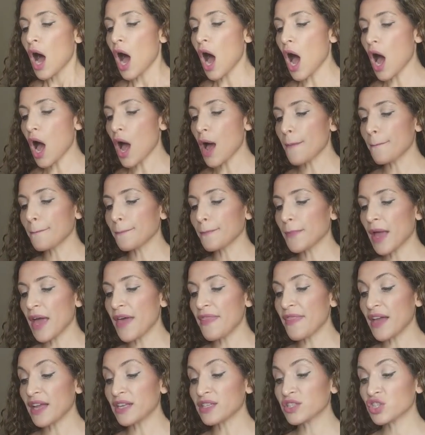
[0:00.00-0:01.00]
Um,
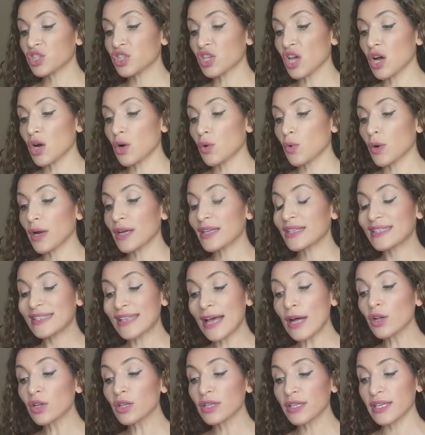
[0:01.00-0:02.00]
and then, so
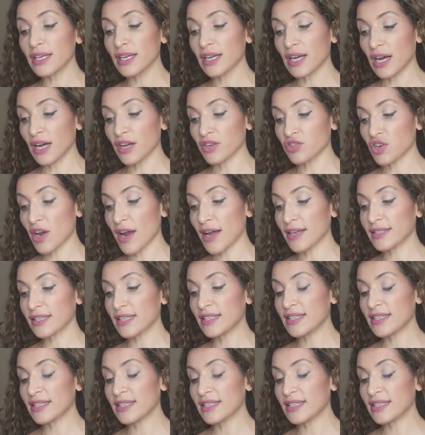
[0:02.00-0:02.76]
cell cleaning contracts,